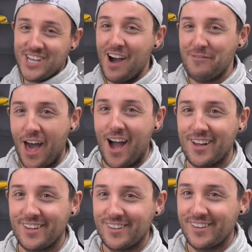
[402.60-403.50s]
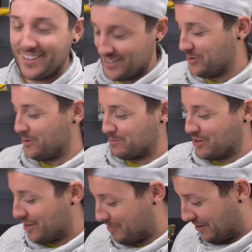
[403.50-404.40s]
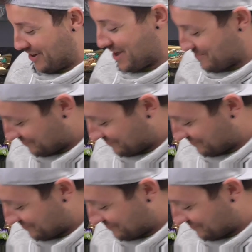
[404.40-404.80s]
Do you have that? You know what I'm talking about, right?